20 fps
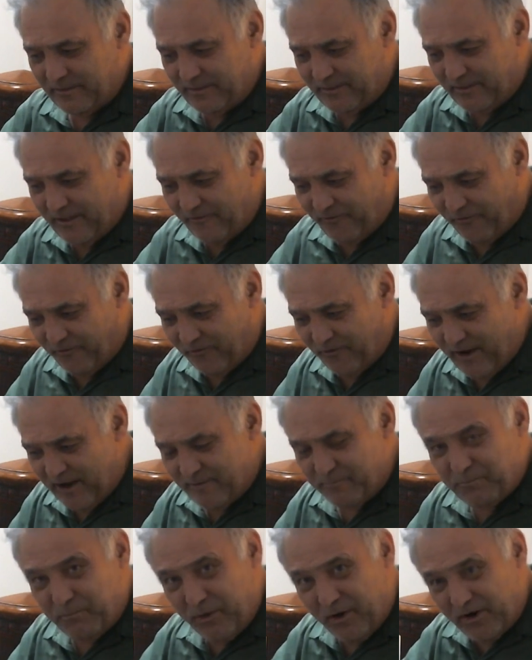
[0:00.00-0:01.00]
the
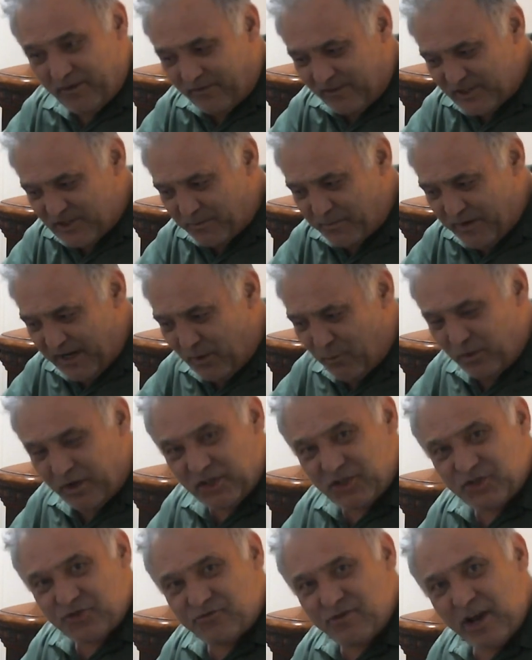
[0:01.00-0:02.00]
front part of the spring will
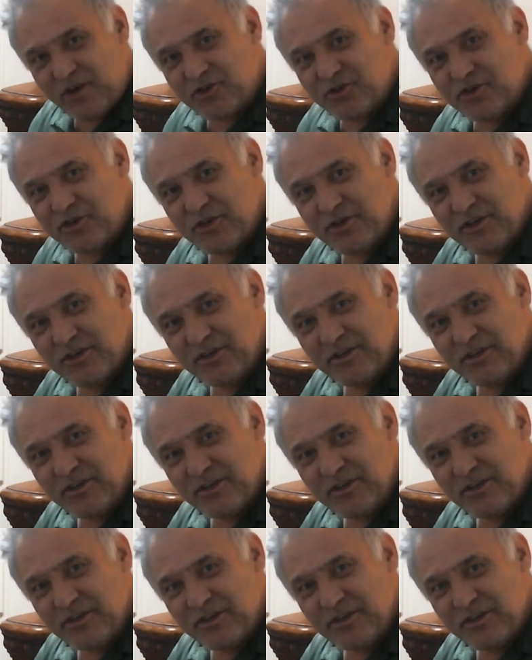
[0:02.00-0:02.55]
stretch.